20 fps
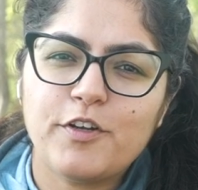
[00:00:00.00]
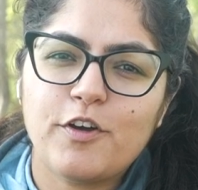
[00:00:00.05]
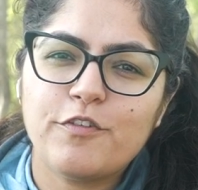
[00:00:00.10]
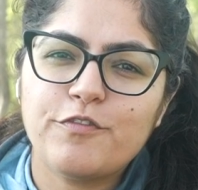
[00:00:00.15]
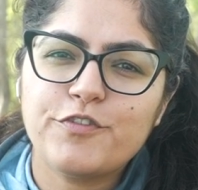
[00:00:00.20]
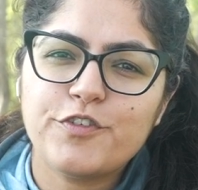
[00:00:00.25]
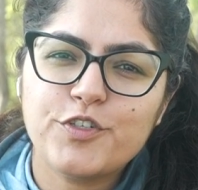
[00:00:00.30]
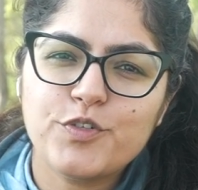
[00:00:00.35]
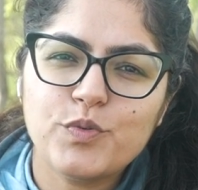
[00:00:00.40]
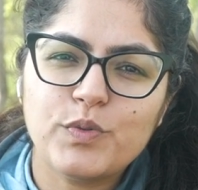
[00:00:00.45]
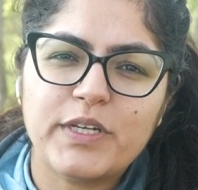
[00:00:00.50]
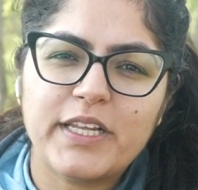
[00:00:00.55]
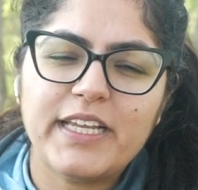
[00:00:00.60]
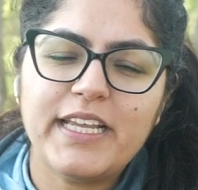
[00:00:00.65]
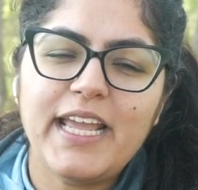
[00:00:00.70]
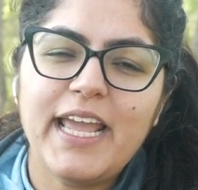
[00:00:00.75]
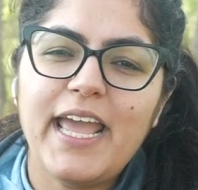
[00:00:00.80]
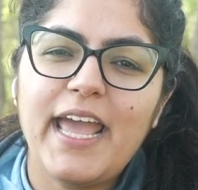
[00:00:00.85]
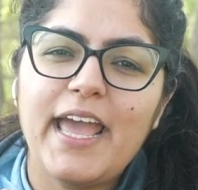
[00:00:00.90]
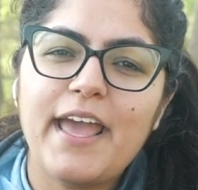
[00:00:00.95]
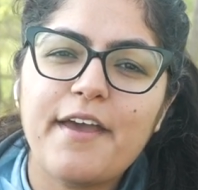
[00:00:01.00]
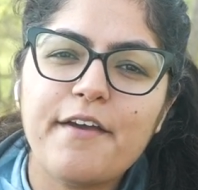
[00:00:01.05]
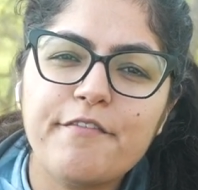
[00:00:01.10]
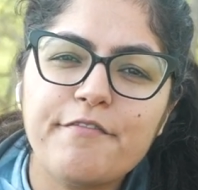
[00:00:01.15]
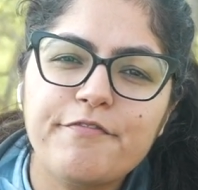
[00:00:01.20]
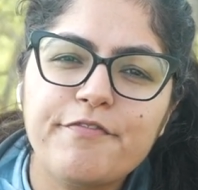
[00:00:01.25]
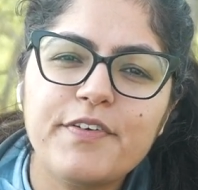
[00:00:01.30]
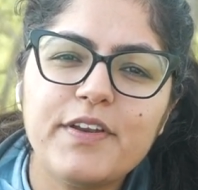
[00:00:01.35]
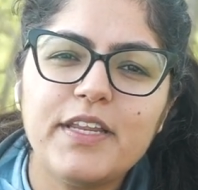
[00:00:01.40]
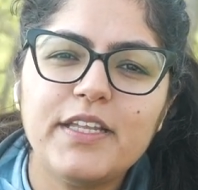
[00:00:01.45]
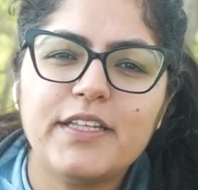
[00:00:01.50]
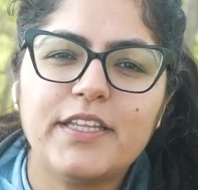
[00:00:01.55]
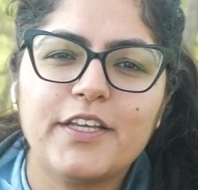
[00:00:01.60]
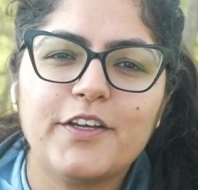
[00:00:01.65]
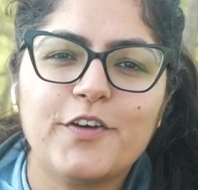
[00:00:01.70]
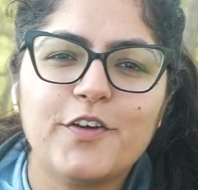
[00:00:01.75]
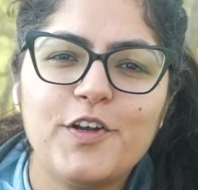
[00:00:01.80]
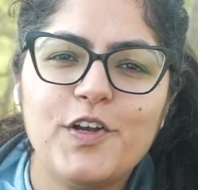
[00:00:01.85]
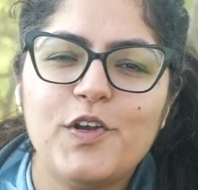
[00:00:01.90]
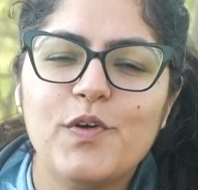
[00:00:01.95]
of shooting
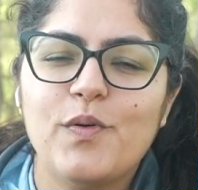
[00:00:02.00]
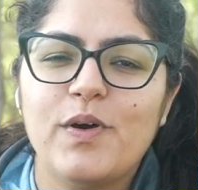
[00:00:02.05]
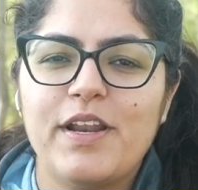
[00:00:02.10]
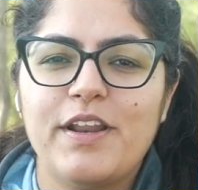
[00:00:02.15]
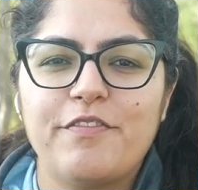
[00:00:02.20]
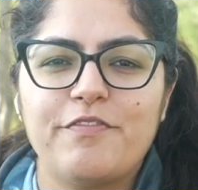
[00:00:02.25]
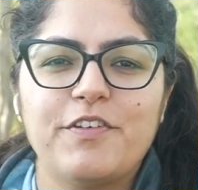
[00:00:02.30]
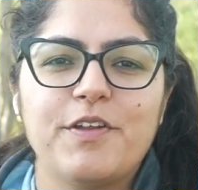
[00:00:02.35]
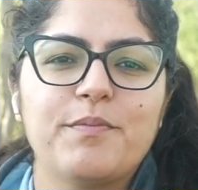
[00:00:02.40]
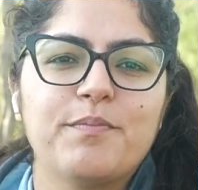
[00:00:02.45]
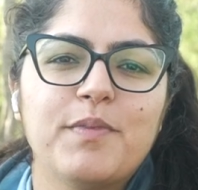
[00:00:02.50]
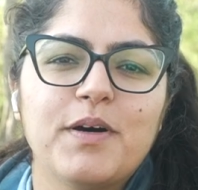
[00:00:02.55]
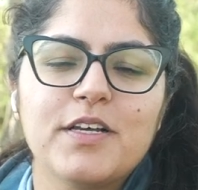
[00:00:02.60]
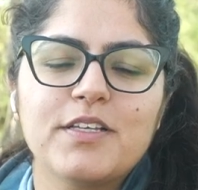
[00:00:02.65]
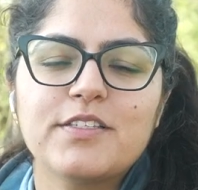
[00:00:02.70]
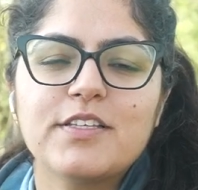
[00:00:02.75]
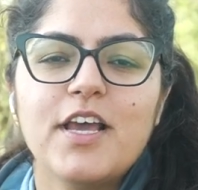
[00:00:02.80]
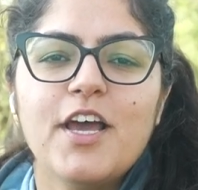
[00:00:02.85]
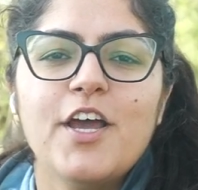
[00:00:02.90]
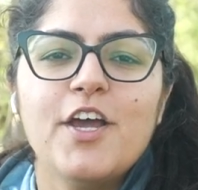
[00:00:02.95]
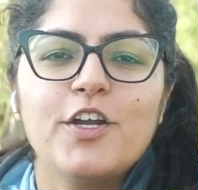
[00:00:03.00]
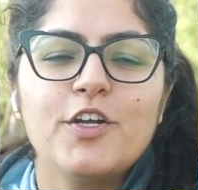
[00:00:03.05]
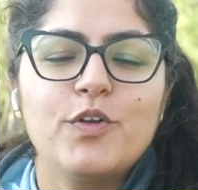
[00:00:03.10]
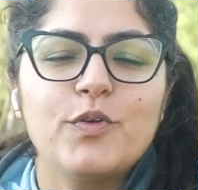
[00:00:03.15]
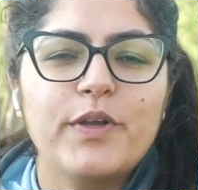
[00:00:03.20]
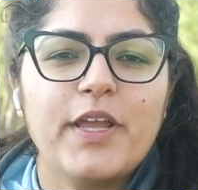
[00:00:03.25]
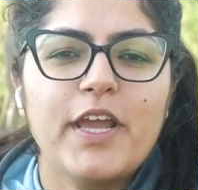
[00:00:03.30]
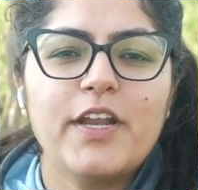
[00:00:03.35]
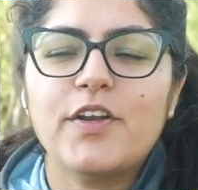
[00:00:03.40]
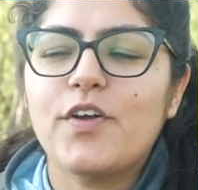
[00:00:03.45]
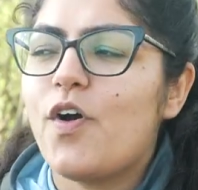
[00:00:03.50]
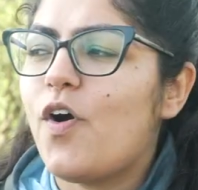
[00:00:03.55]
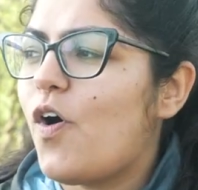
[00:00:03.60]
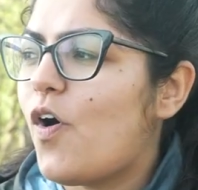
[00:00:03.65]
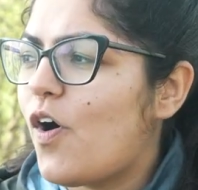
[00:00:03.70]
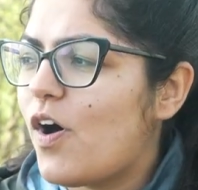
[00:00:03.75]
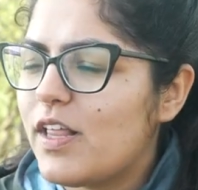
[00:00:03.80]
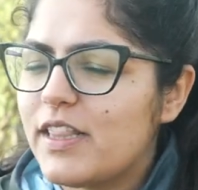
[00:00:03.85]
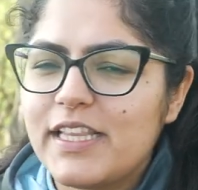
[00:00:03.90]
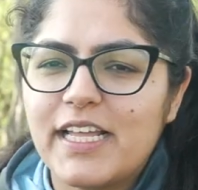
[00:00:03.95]
everything on lower f numbers to get
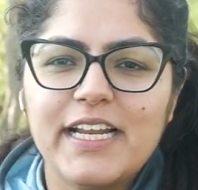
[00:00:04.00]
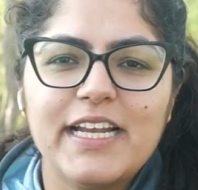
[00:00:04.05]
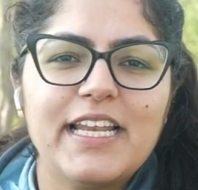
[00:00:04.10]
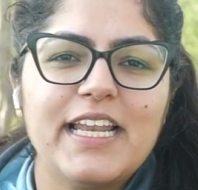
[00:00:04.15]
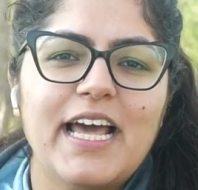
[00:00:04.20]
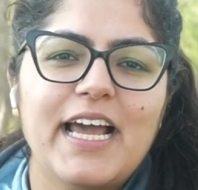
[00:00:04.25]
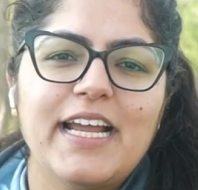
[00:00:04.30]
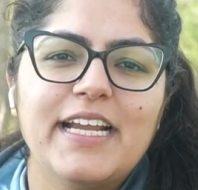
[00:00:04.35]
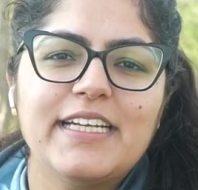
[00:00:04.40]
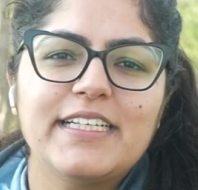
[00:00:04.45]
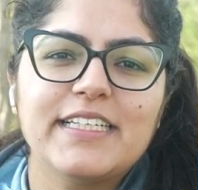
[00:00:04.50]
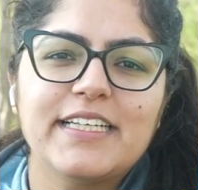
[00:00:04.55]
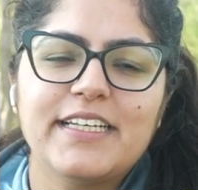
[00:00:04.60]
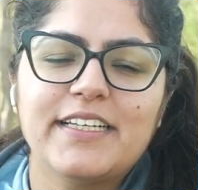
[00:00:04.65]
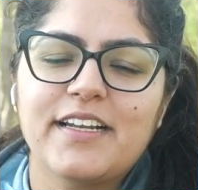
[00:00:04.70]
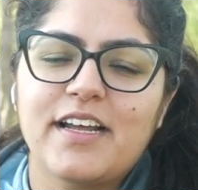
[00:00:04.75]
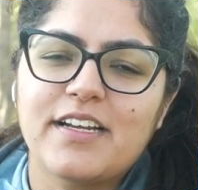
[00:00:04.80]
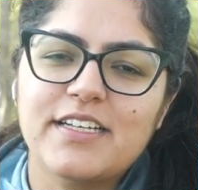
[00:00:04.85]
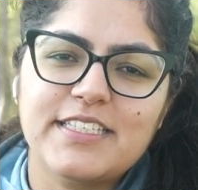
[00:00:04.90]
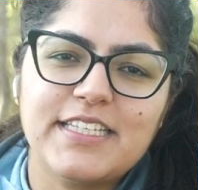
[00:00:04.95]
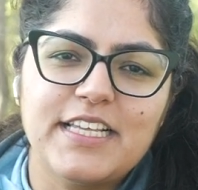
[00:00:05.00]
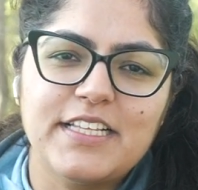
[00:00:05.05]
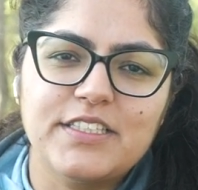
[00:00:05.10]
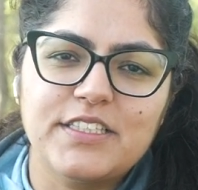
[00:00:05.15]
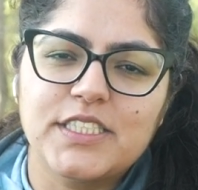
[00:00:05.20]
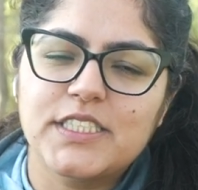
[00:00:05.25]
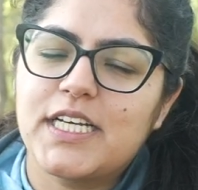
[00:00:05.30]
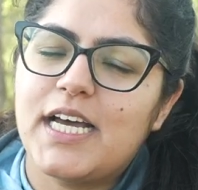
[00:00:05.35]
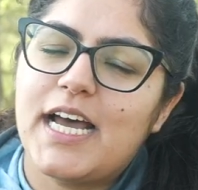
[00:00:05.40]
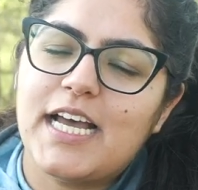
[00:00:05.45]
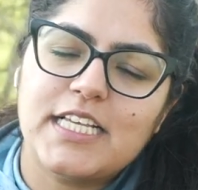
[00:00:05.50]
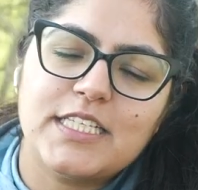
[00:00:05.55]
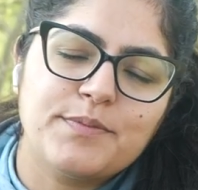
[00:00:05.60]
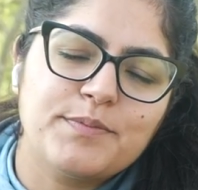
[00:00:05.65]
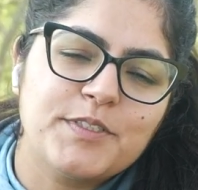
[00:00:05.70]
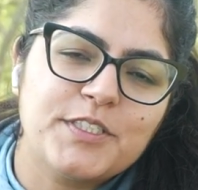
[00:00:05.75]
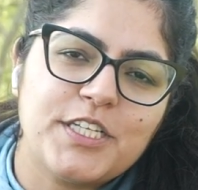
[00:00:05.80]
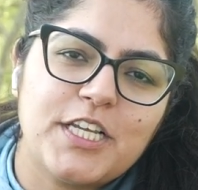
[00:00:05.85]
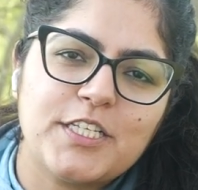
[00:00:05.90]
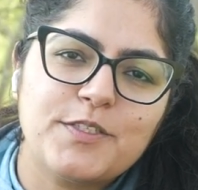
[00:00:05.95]
all that light in our sensor as
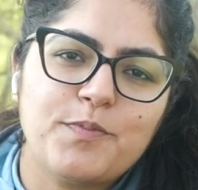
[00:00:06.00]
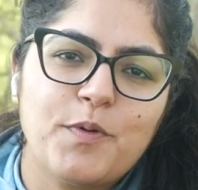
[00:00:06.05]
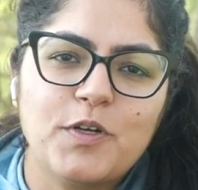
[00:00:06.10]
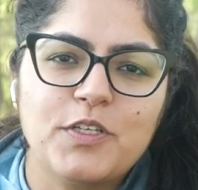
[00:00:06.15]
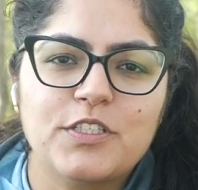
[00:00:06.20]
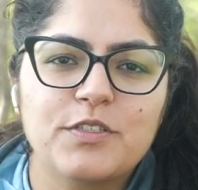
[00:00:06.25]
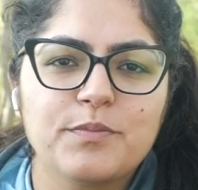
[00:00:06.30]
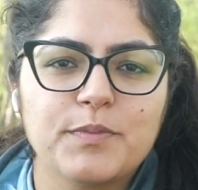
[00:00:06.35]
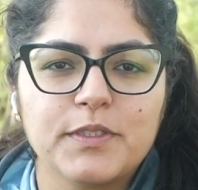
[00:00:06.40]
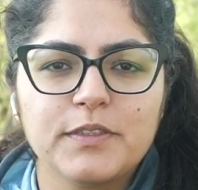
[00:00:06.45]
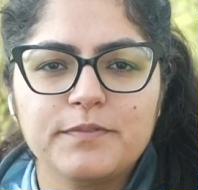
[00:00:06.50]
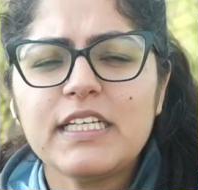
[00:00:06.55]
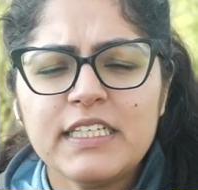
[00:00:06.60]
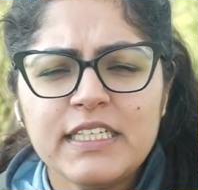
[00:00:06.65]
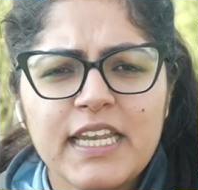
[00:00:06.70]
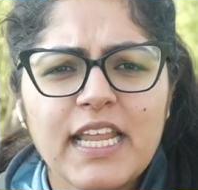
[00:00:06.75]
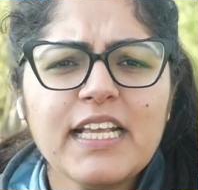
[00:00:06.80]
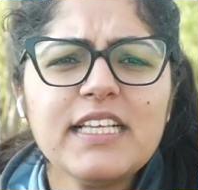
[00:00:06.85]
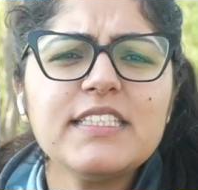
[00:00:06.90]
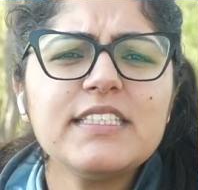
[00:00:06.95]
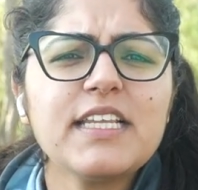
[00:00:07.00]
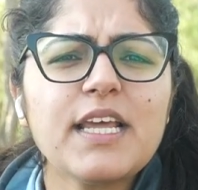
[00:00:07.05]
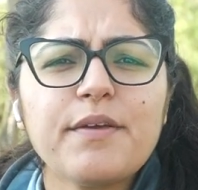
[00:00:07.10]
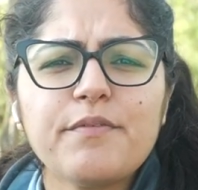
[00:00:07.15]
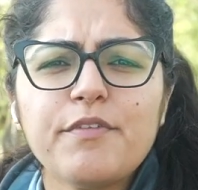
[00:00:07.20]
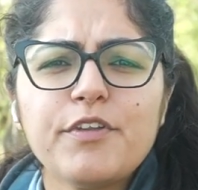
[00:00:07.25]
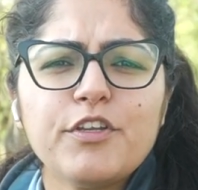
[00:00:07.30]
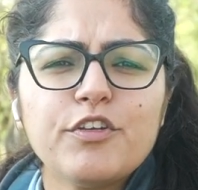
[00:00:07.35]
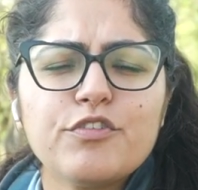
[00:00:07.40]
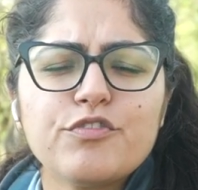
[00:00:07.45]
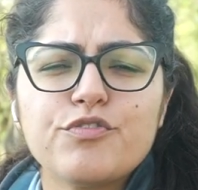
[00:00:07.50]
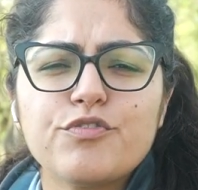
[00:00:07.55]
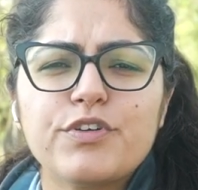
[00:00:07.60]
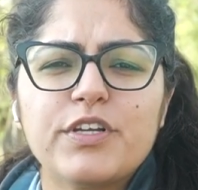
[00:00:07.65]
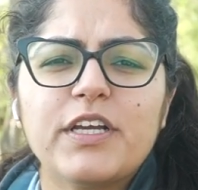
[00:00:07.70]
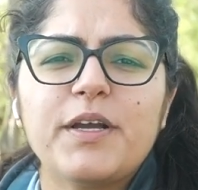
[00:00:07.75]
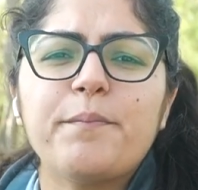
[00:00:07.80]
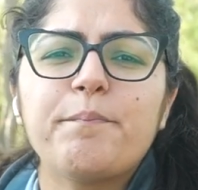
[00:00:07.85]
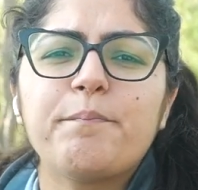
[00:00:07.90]
much as possible. Next time when you're shooting a